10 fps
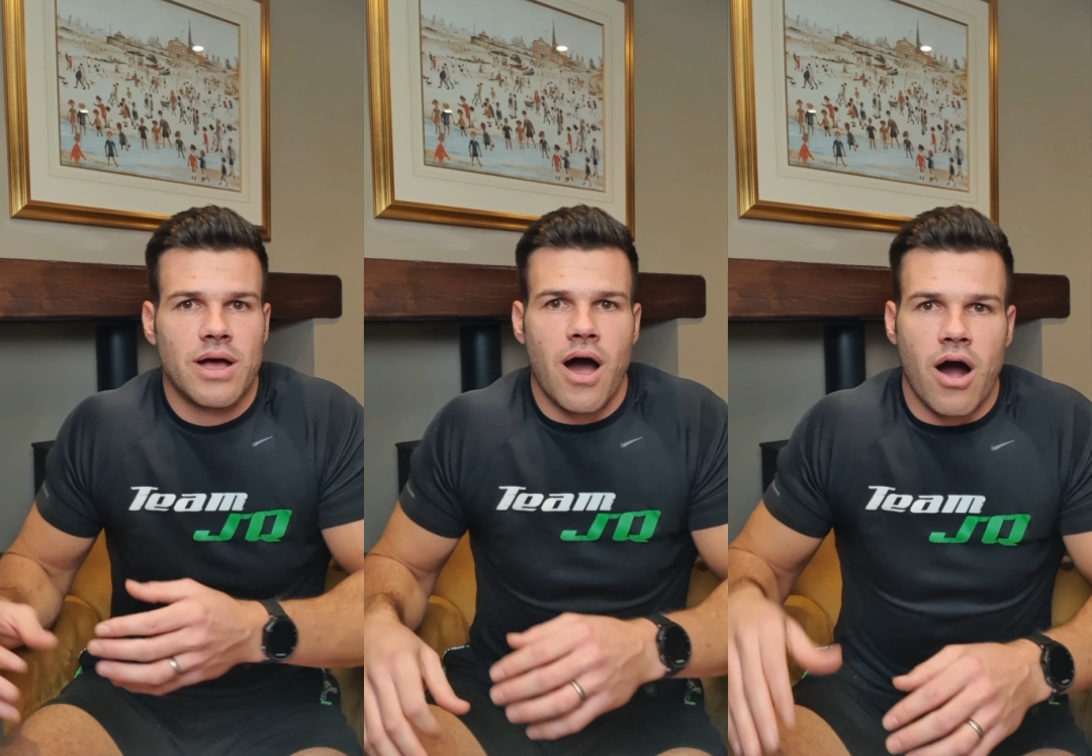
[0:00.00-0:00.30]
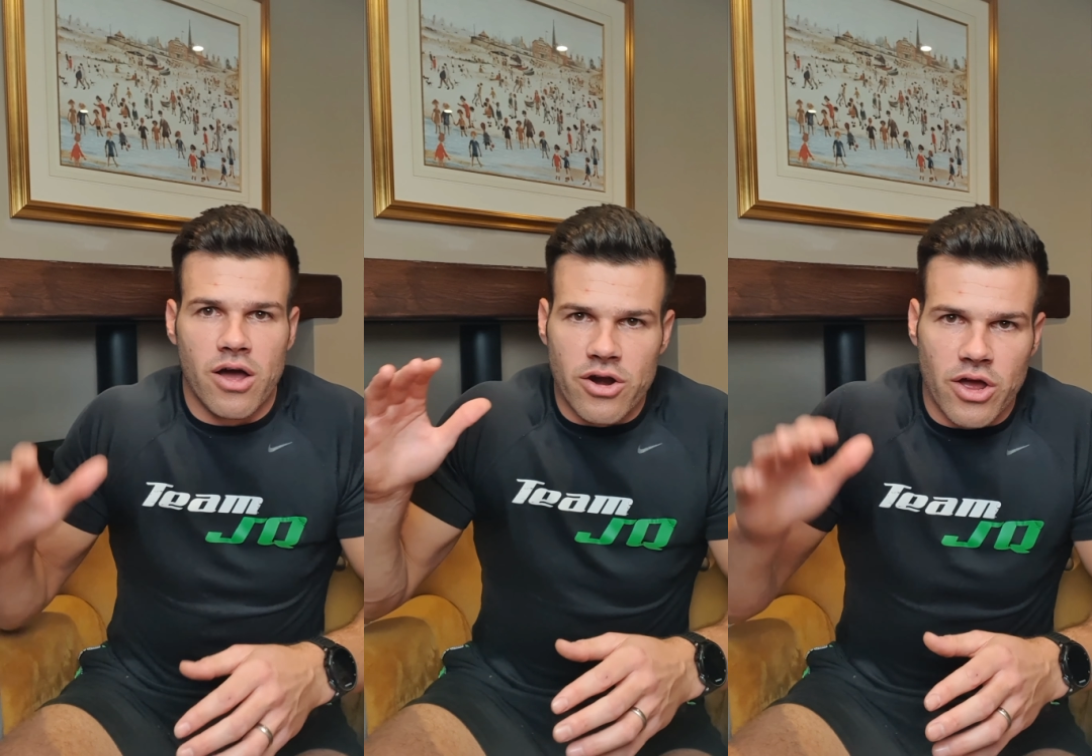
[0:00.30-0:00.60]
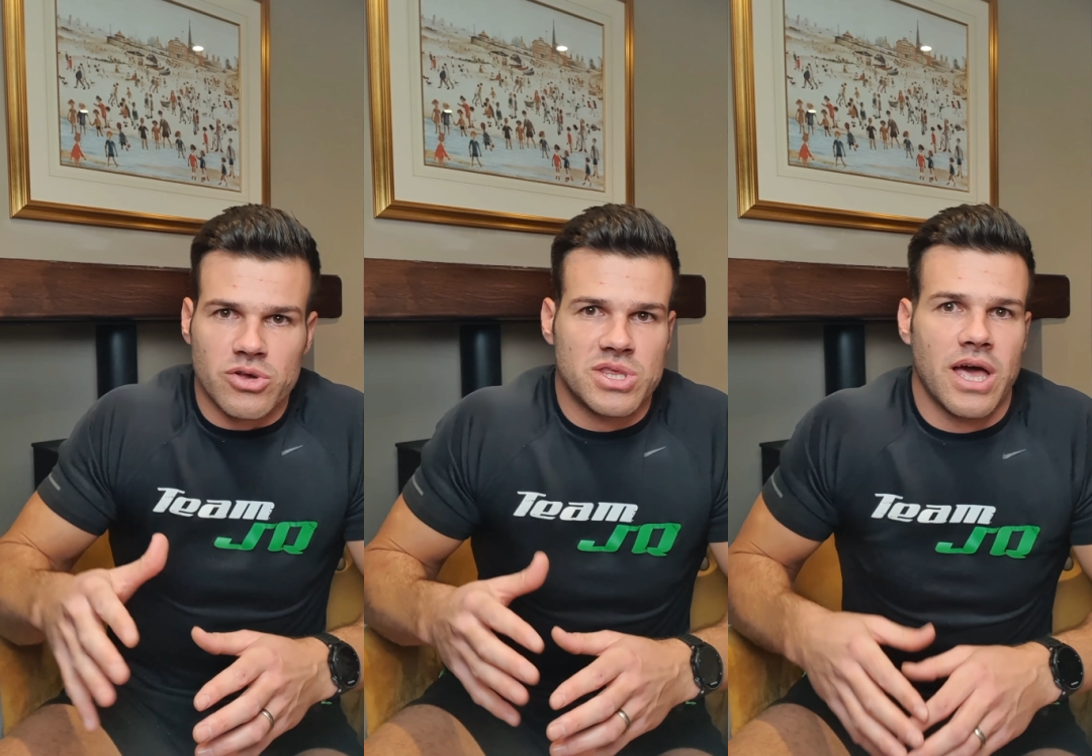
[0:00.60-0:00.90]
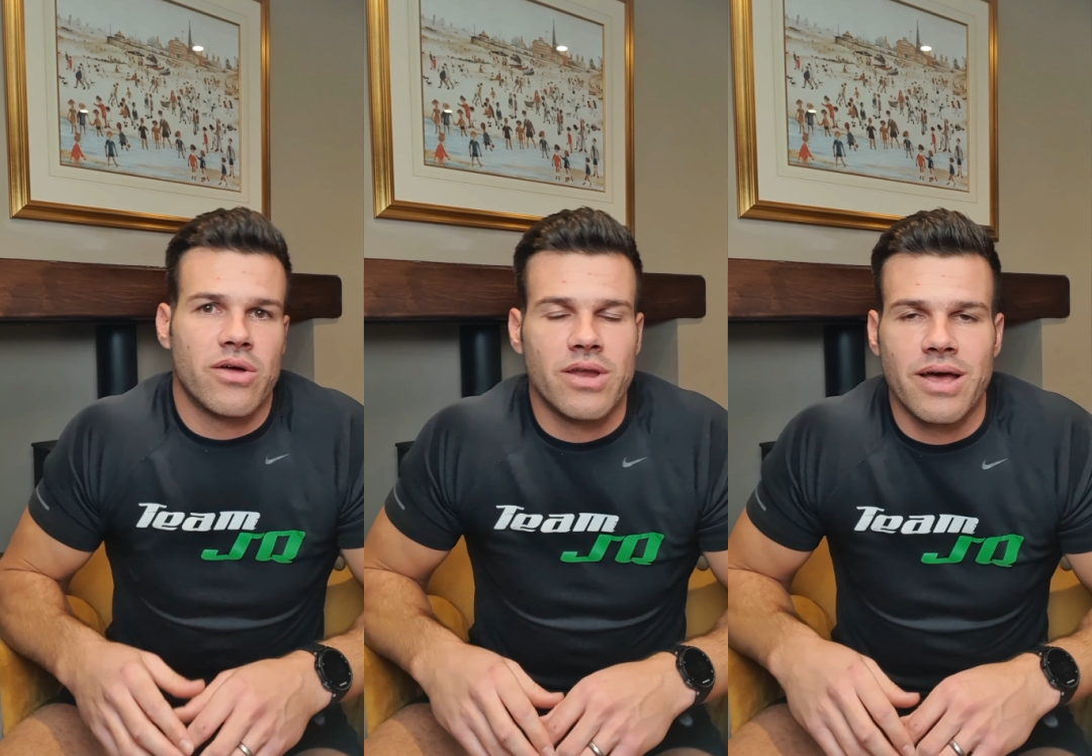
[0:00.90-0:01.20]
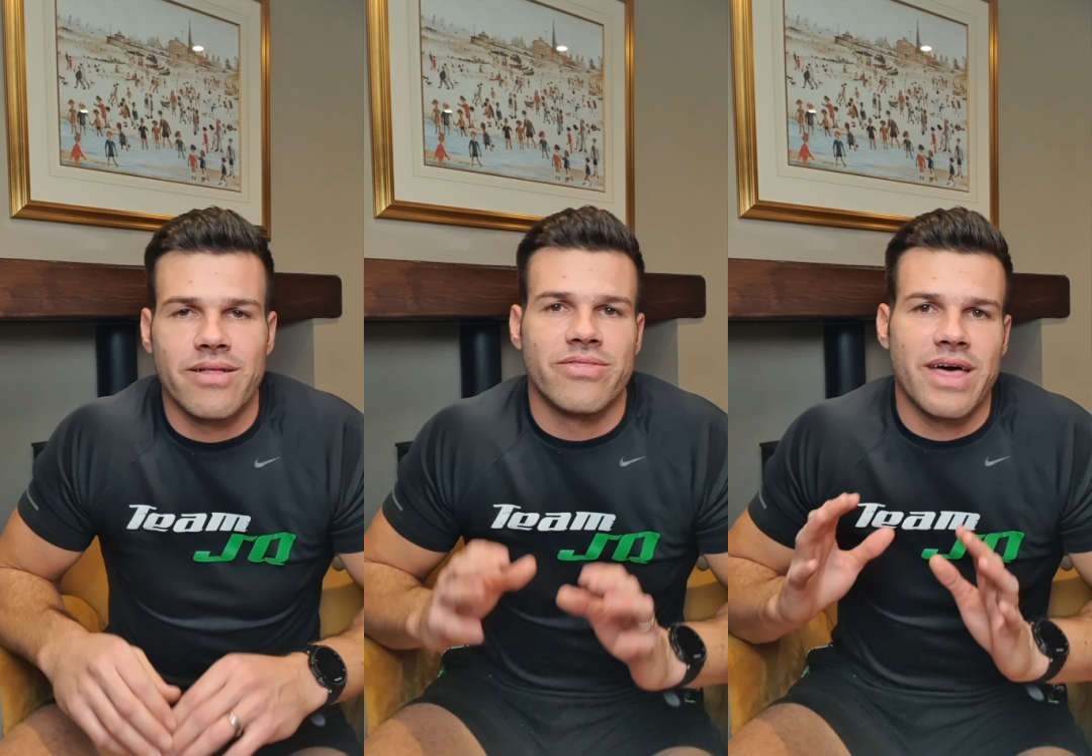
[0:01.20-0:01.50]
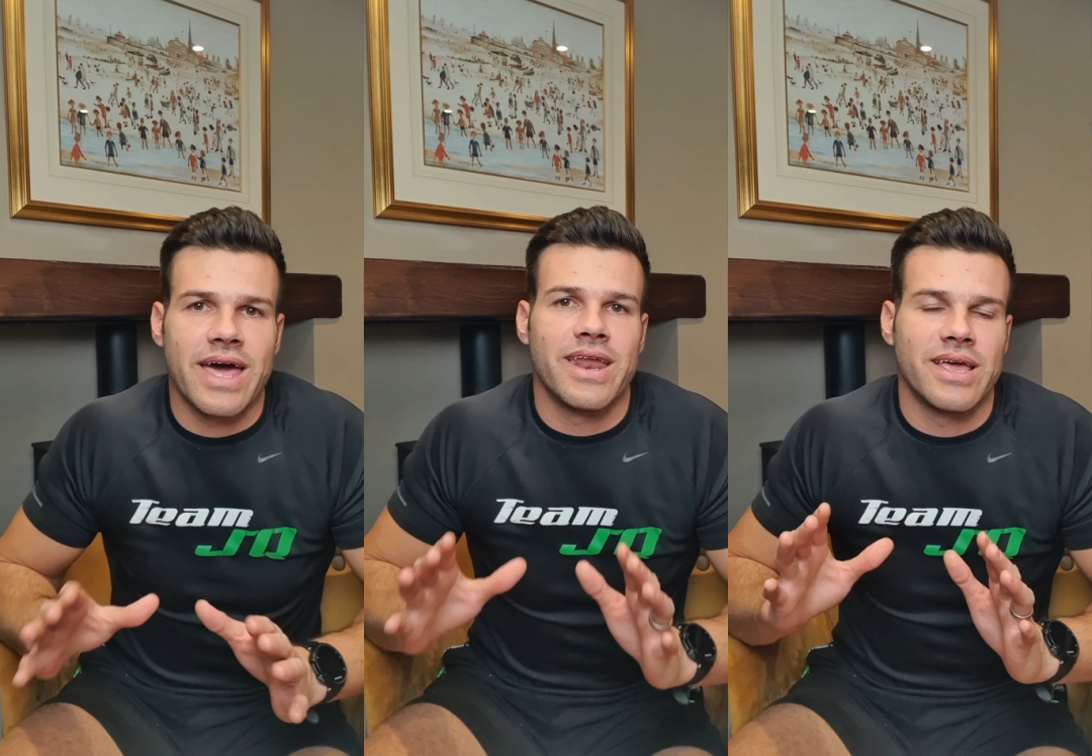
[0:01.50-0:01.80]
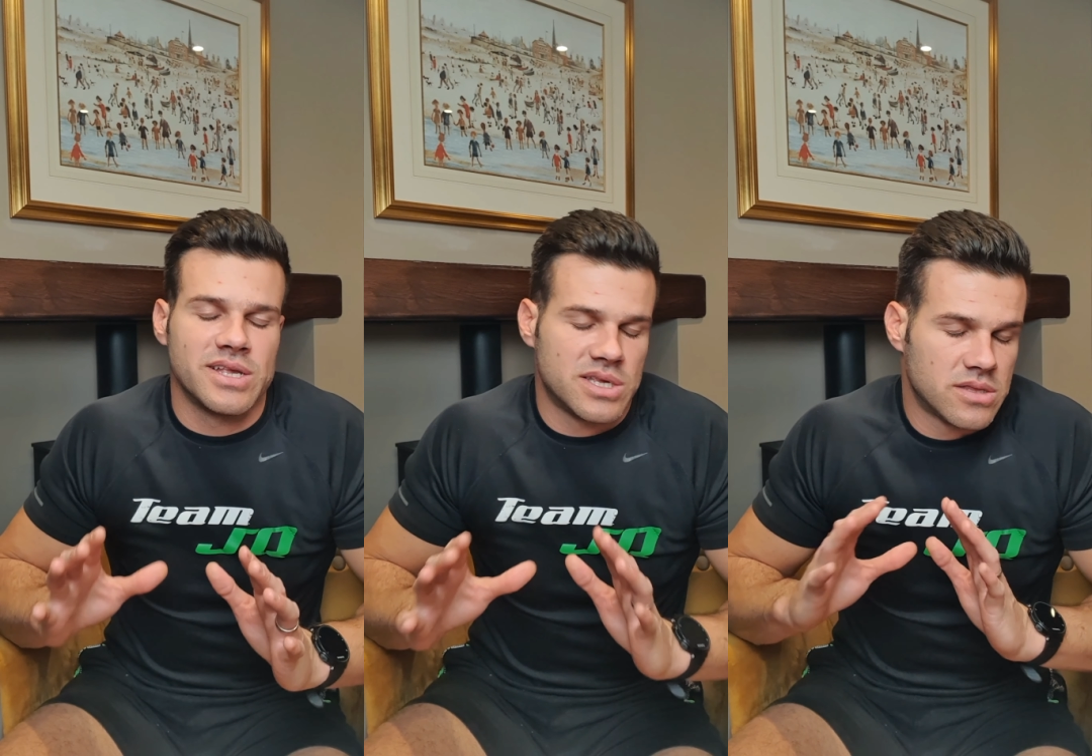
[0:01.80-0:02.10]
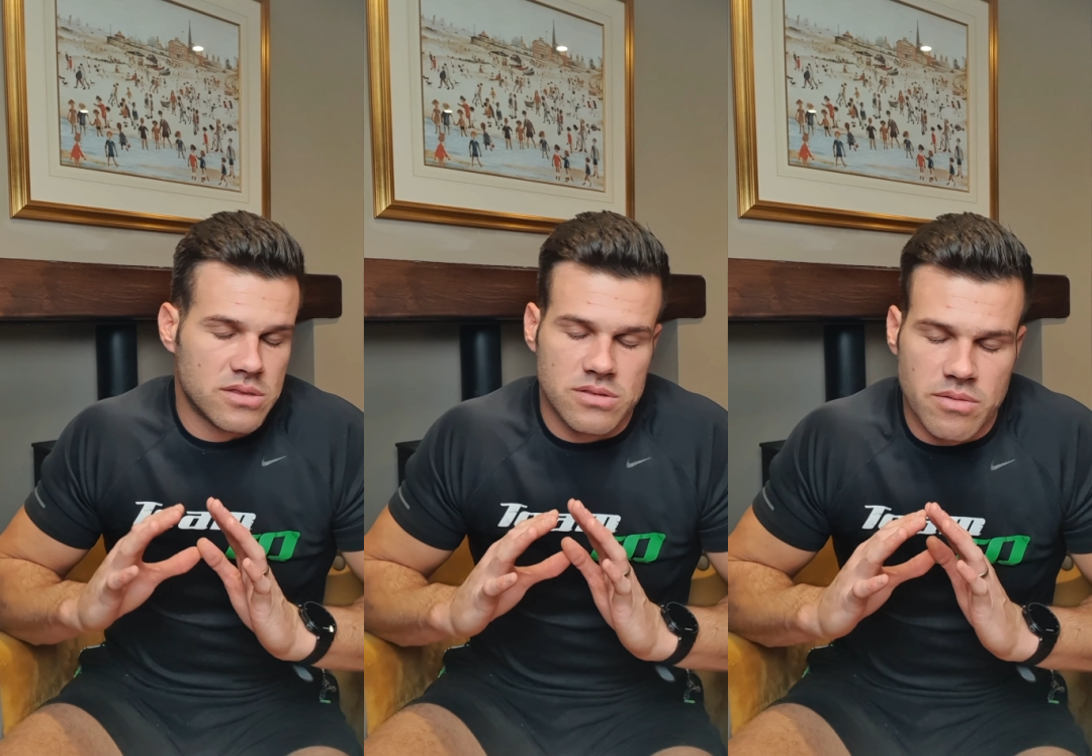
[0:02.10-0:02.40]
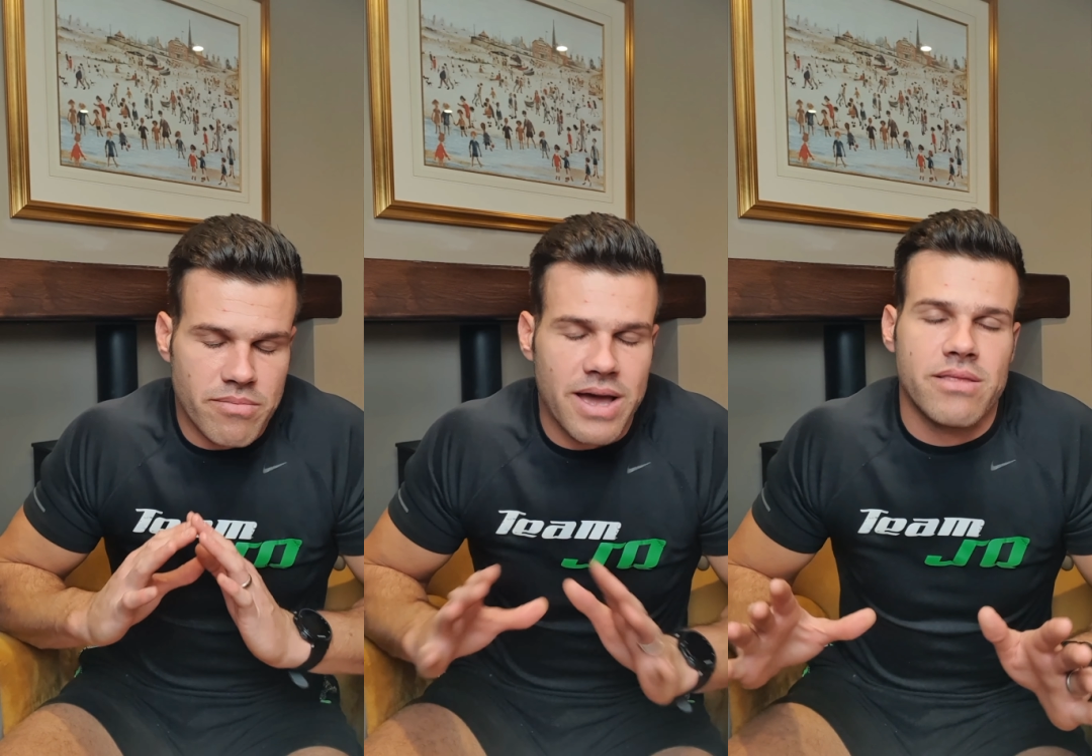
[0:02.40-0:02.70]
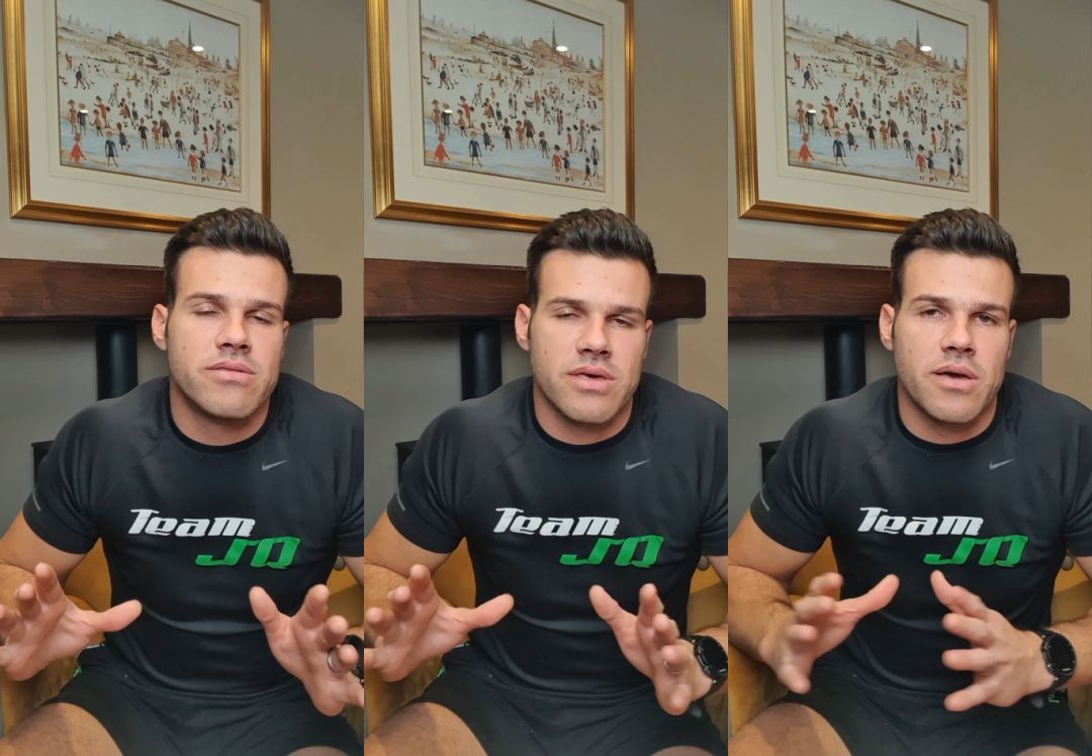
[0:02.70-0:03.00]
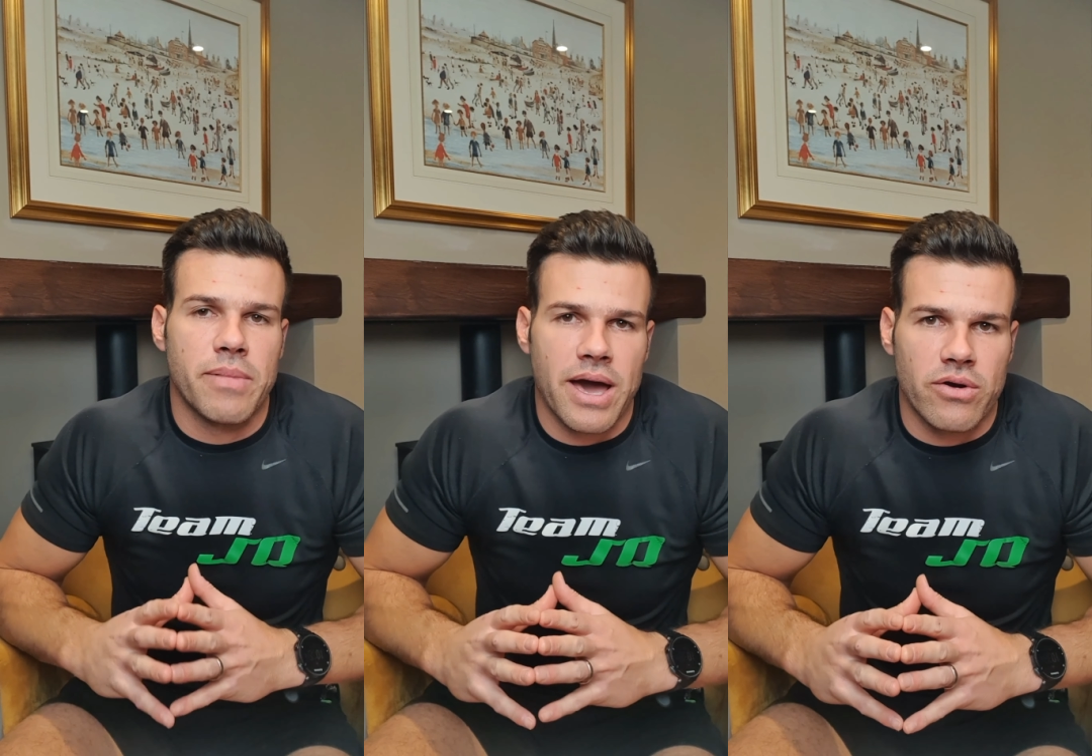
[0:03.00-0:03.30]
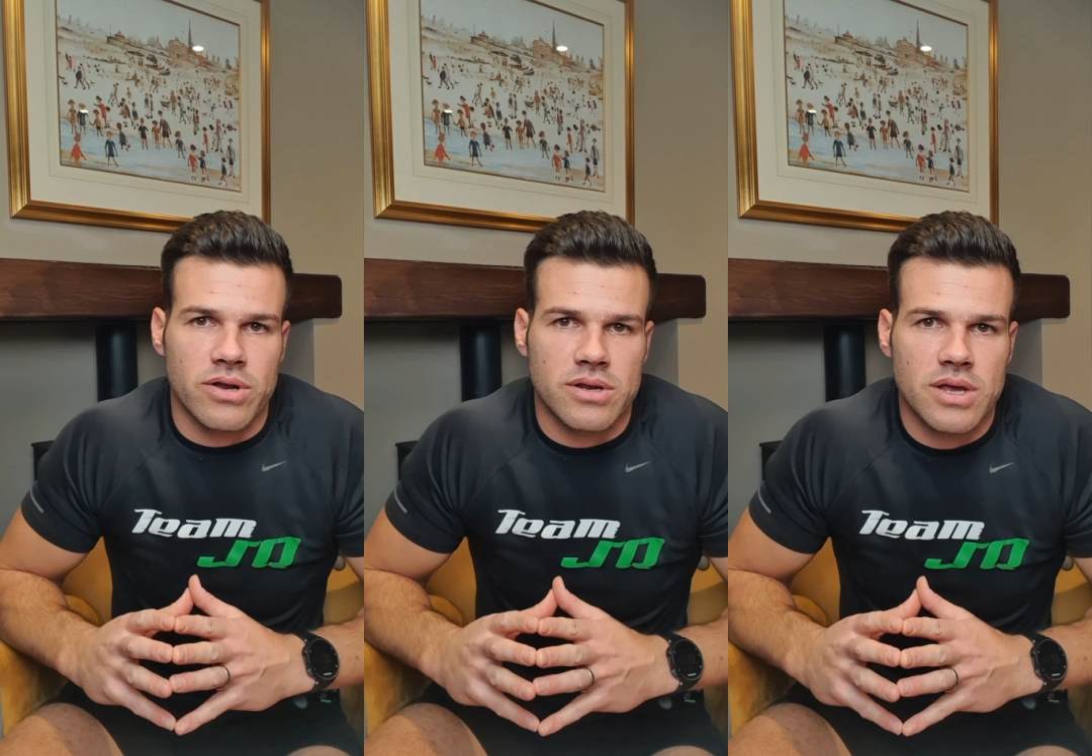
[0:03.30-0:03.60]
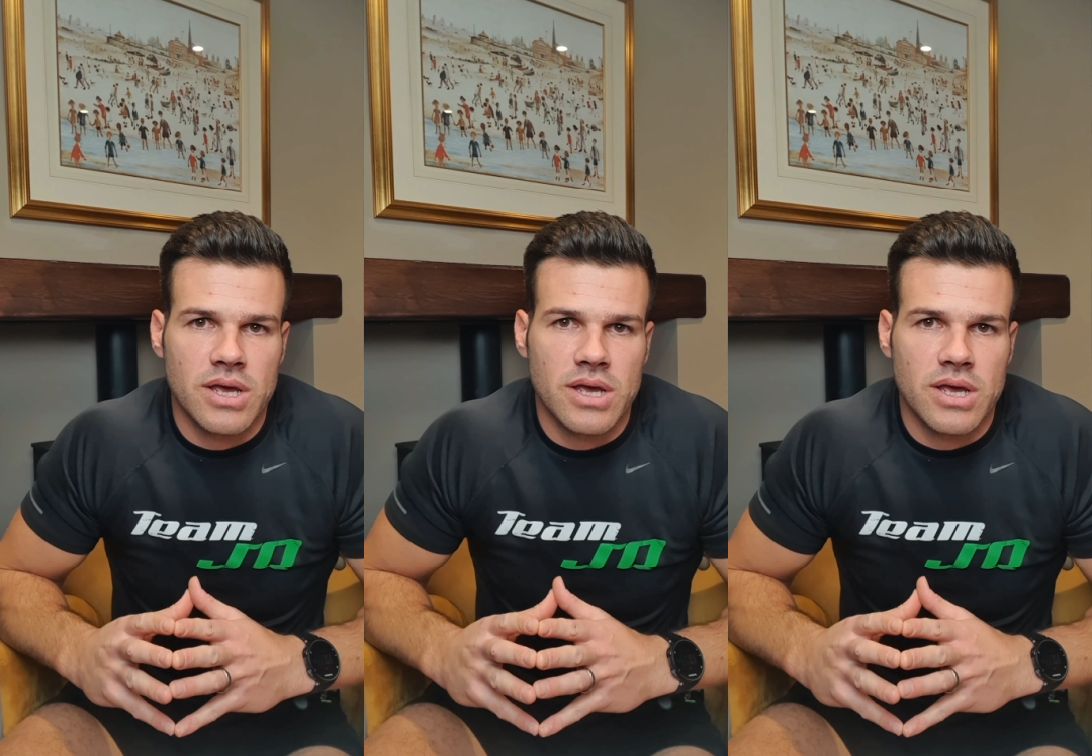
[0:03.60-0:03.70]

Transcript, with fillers: Hunger goes down, and that is the main thing about it.